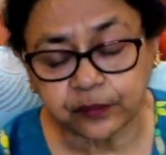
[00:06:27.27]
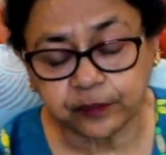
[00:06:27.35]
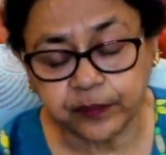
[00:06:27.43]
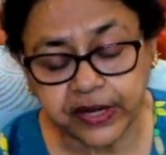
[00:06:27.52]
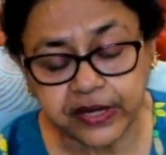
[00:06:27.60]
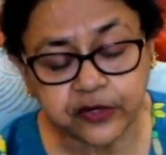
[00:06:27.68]

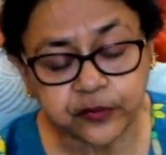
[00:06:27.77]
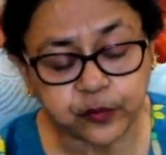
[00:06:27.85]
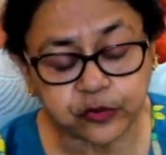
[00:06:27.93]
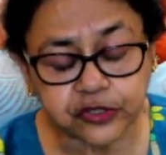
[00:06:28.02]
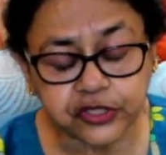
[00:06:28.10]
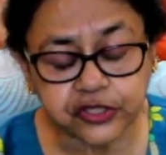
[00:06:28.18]
bent
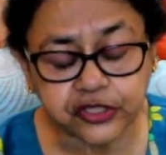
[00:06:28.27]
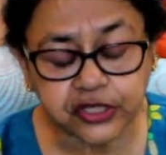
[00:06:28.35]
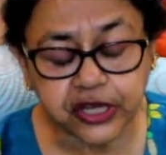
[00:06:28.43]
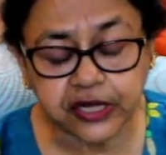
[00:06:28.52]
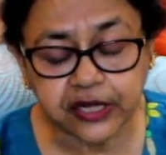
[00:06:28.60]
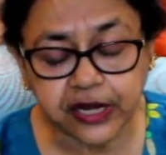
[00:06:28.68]
position
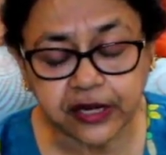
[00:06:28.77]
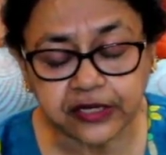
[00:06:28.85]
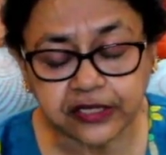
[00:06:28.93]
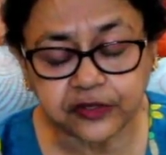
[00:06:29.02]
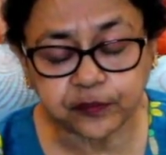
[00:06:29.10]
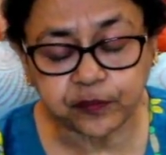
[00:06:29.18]
and
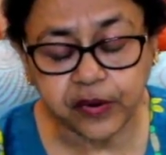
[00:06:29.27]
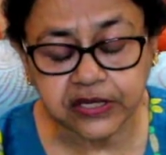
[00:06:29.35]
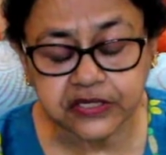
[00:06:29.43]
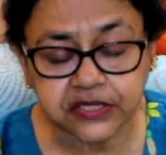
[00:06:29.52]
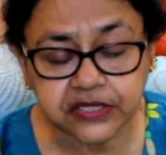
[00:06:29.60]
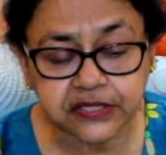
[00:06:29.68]
it
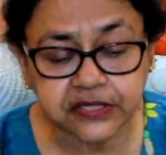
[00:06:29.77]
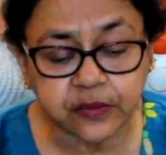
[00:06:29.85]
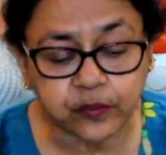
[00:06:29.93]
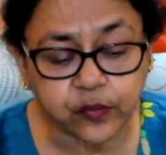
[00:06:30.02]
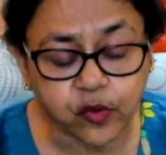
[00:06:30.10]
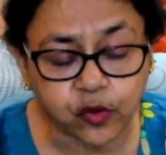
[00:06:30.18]
passes
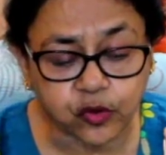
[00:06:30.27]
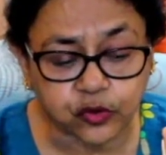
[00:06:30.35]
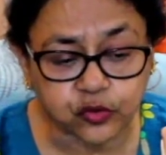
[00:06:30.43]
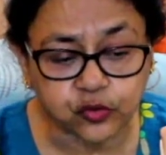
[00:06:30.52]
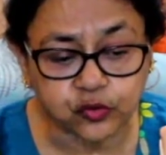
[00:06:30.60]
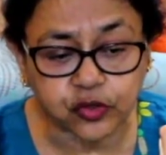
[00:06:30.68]
the
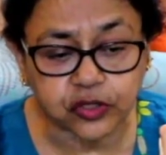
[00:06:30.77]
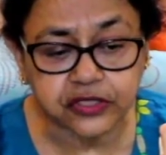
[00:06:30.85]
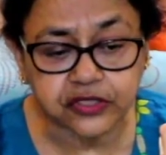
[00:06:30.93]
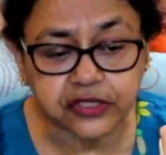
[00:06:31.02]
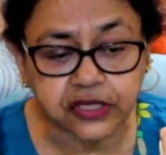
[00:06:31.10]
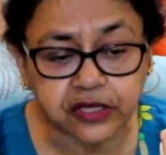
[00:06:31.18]
ball
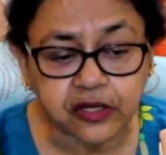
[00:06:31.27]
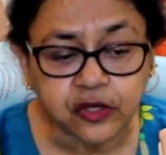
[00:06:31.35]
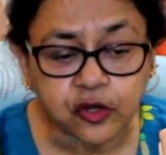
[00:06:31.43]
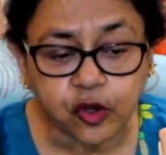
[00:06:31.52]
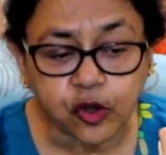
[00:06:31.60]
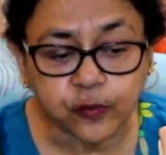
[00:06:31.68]
towards the
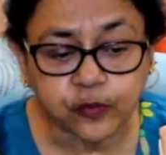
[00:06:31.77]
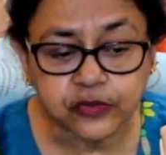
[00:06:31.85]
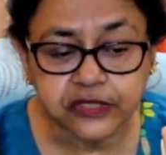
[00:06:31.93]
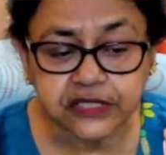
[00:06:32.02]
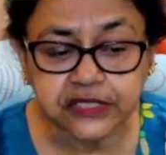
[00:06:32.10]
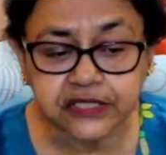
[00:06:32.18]

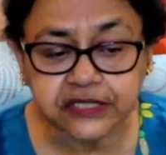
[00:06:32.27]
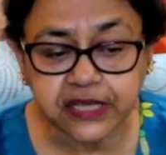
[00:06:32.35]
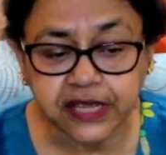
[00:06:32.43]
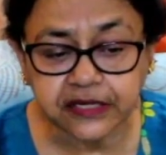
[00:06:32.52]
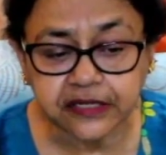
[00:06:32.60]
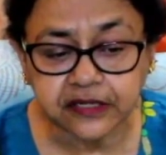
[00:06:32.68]
opposite
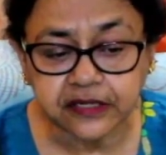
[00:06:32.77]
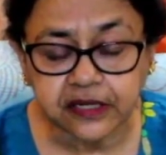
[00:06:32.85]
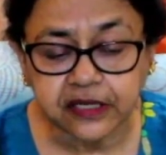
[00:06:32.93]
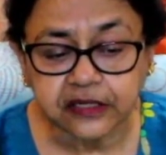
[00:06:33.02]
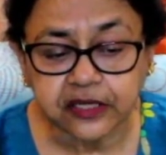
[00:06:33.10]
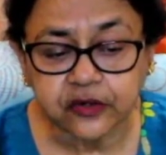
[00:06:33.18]
side,
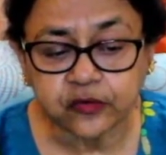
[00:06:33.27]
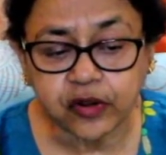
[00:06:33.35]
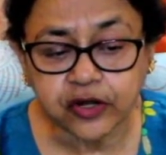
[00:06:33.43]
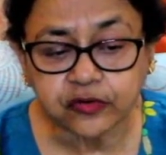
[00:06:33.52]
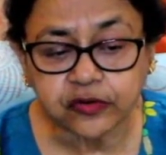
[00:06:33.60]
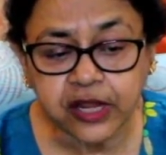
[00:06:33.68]
then
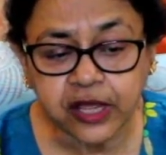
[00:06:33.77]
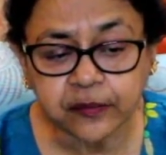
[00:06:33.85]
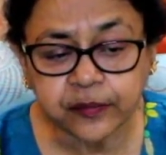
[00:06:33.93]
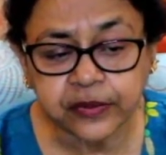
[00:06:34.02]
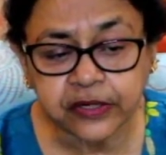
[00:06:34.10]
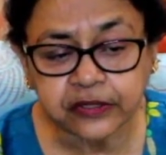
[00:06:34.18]
what will
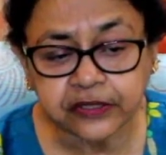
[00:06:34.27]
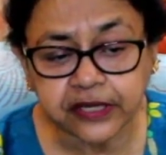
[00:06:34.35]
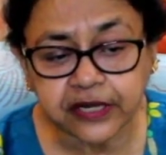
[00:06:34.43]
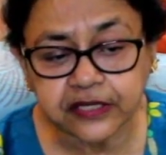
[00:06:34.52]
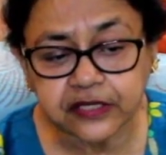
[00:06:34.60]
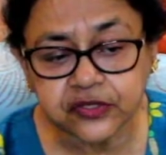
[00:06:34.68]
happen?
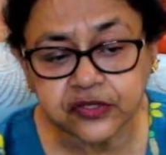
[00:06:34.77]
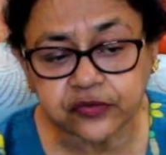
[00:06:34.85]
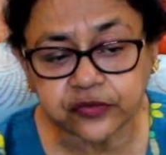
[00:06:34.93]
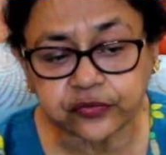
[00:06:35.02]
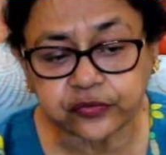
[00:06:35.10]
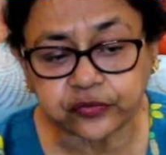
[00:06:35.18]
There is
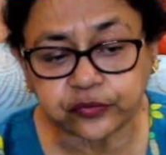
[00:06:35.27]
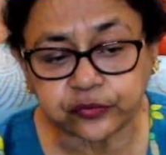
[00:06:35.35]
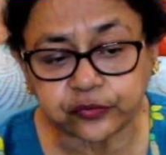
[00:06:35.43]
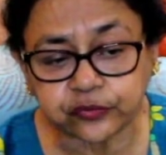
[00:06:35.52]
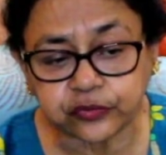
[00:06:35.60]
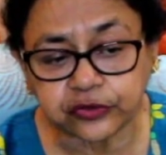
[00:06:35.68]

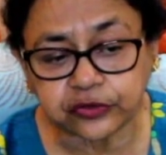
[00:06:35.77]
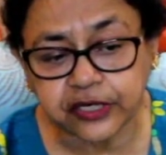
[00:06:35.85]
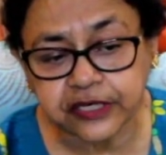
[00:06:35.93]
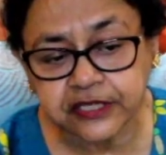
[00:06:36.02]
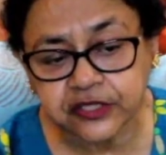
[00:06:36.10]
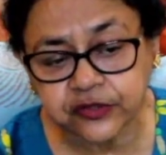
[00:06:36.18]

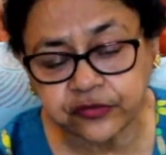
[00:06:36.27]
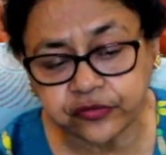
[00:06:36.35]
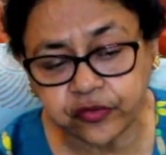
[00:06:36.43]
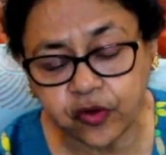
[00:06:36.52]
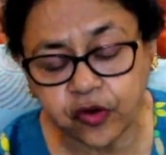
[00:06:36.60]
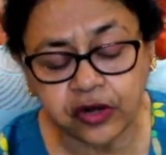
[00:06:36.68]
a
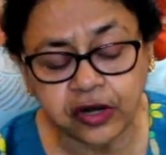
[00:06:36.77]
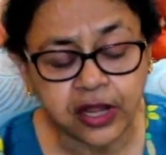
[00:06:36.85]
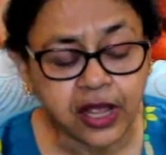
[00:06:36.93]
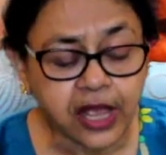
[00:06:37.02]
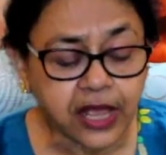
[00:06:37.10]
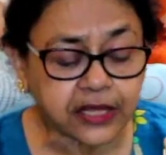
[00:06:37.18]
fall,
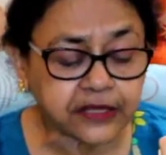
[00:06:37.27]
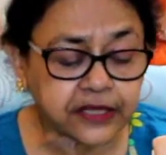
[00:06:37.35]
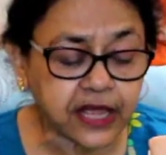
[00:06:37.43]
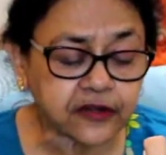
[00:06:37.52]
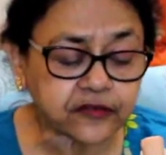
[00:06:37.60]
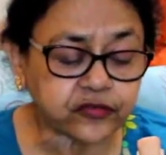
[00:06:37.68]
and
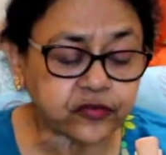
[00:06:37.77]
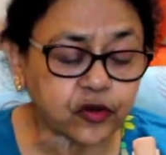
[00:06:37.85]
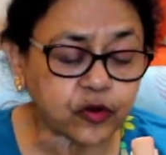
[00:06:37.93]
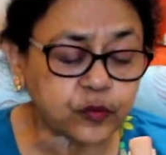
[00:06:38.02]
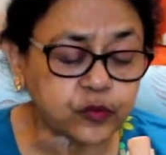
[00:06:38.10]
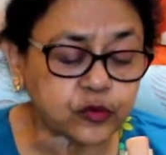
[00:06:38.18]
that
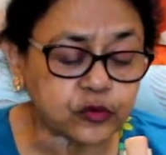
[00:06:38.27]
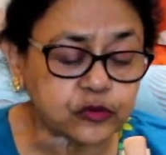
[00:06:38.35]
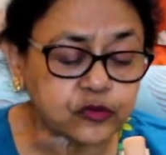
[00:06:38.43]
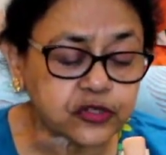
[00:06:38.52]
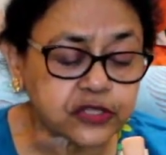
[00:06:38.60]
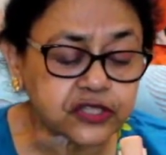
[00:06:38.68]
fall
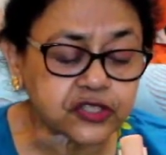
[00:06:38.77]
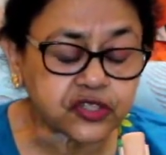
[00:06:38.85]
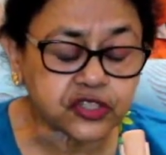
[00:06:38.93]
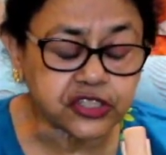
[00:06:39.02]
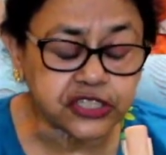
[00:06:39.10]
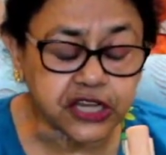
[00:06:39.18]
produces
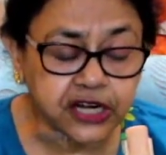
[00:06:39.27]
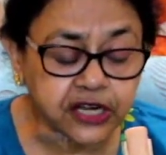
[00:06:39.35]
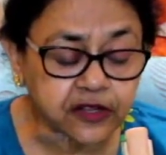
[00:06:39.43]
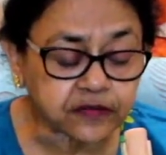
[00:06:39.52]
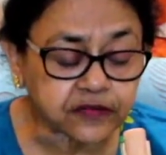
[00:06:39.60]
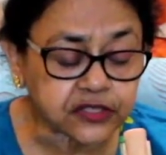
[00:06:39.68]
tear
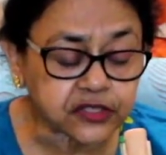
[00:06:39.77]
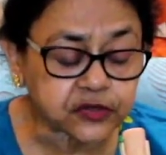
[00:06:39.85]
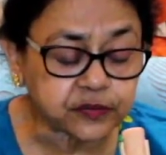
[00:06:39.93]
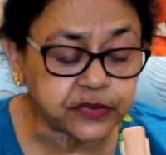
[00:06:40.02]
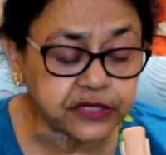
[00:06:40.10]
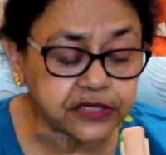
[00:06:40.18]
of
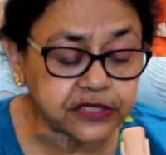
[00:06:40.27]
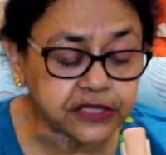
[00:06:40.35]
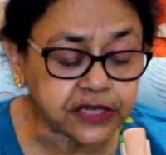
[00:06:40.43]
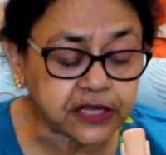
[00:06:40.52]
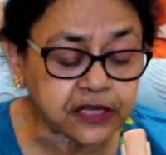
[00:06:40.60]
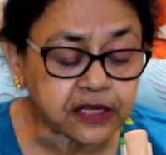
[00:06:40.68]
this
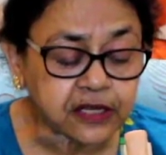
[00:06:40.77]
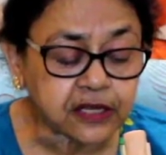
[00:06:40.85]
medial